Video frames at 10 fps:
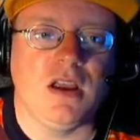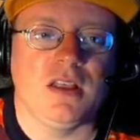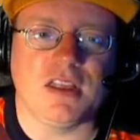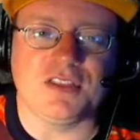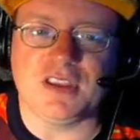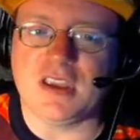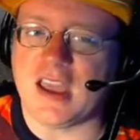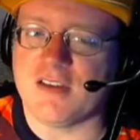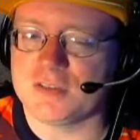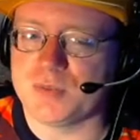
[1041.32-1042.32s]
That thing you
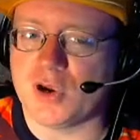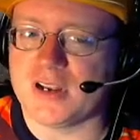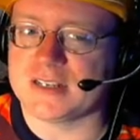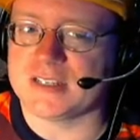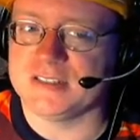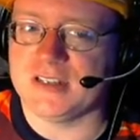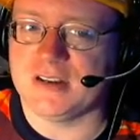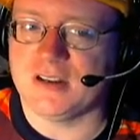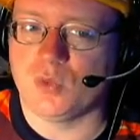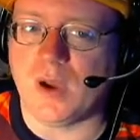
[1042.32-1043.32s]
have is a Pokedex, isn't it?
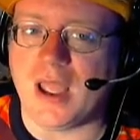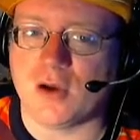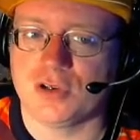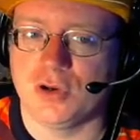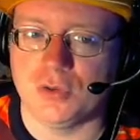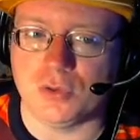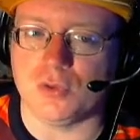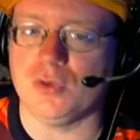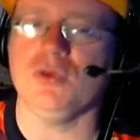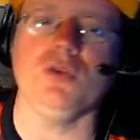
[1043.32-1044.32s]
Wow,
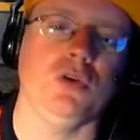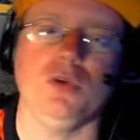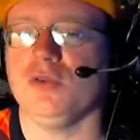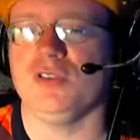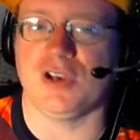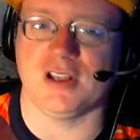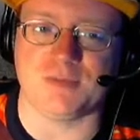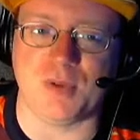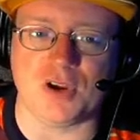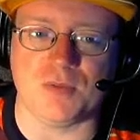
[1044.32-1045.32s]
cool! You
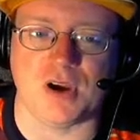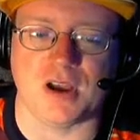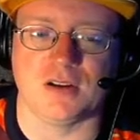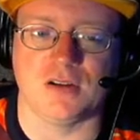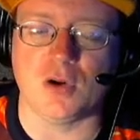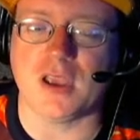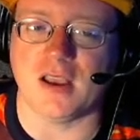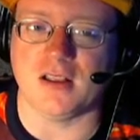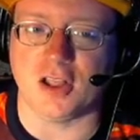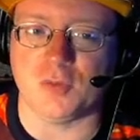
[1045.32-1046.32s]
collect Pokemon. Okay,
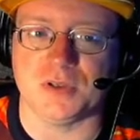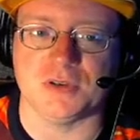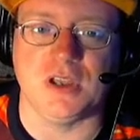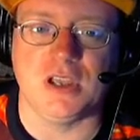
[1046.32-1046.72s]
I'll help you.